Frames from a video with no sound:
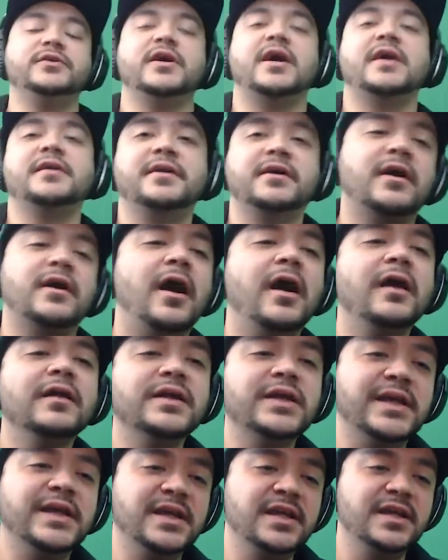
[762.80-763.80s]
got
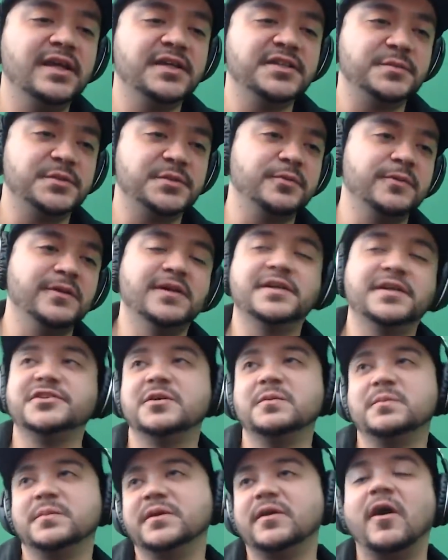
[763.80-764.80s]
Nikali. He does between a
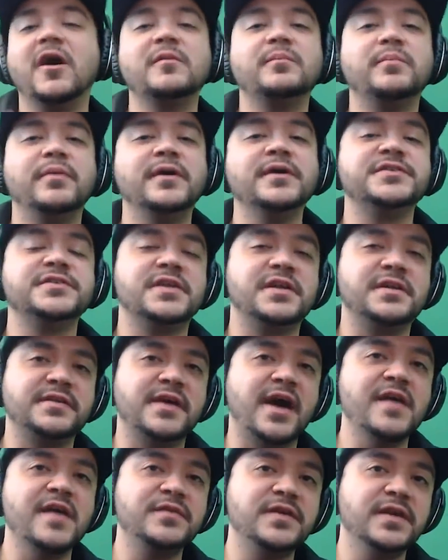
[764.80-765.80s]
jumping hard punch and a
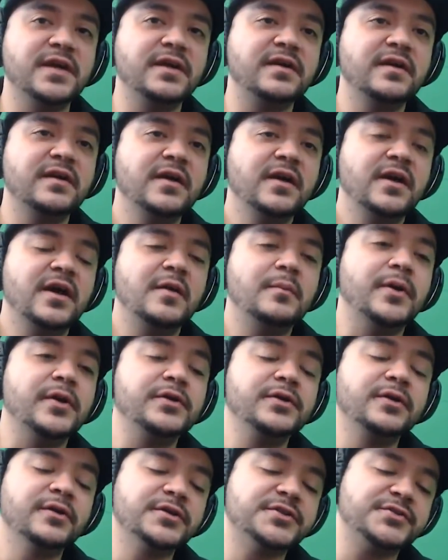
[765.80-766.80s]
dive kick. But
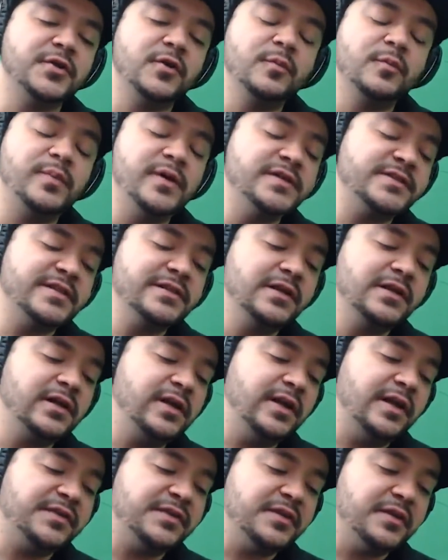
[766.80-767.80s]
you're so busy
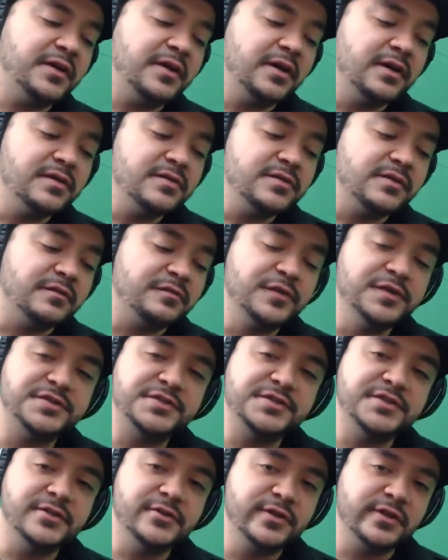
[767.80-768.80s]
looking at the
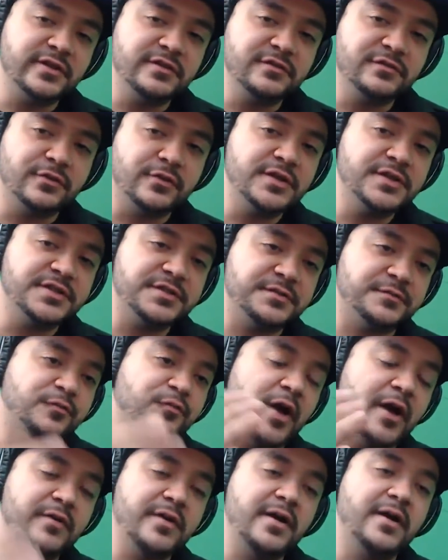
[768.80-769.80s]
footsie. You're looking for his
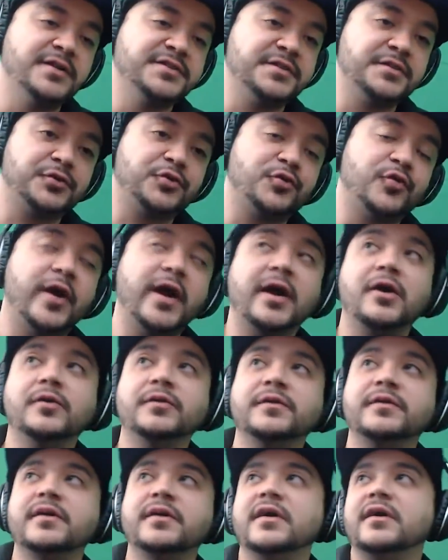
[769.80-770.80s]
roundhouse on the
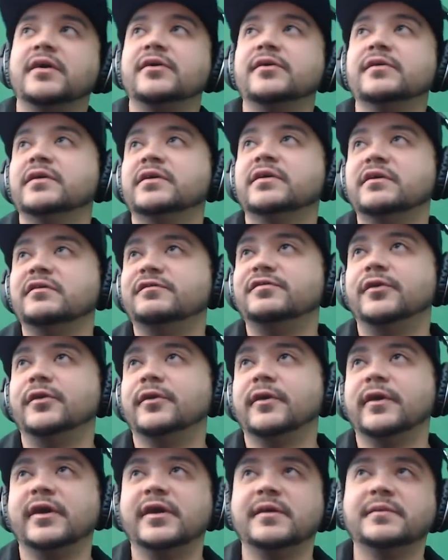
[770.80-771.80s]
ground. You're looking
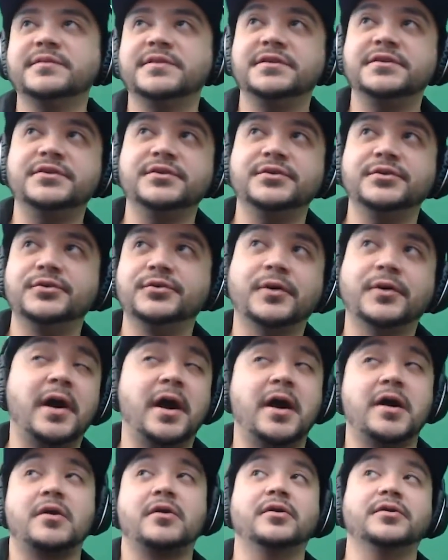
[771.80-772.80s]
for him to do,
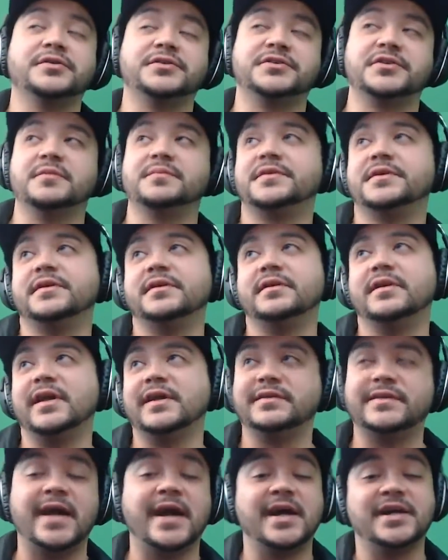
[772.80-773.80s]
I don't know, something
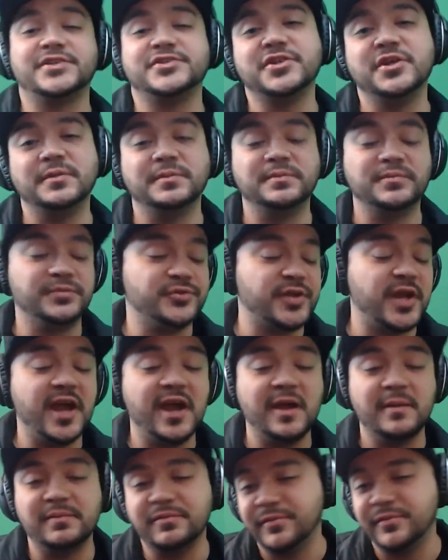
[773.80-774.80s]
like dash up,
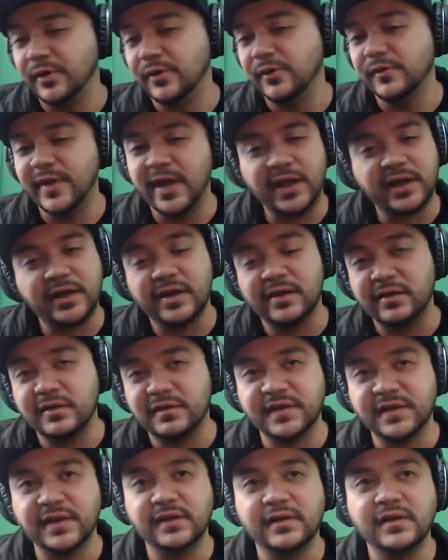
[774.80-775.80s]
jab, throw, that kind of
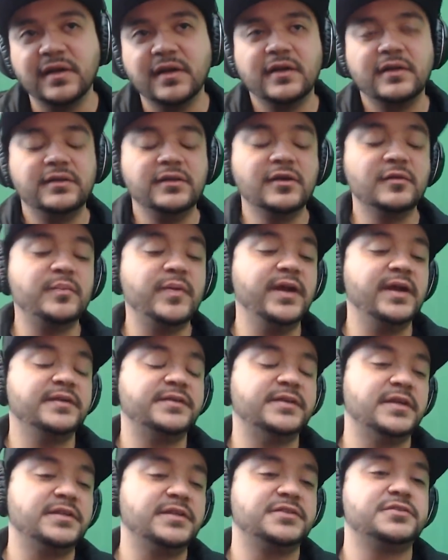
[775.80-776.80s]
thing. You're paying
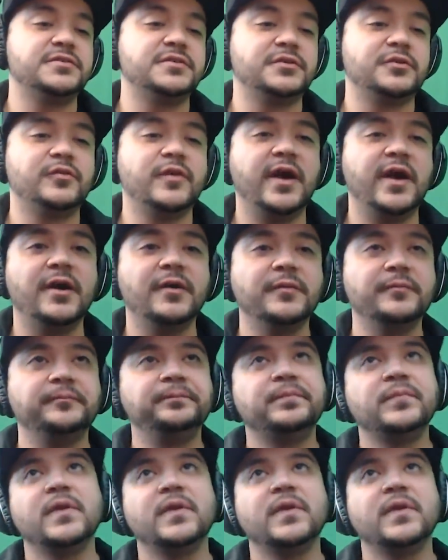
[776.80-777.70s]
attention to the ground.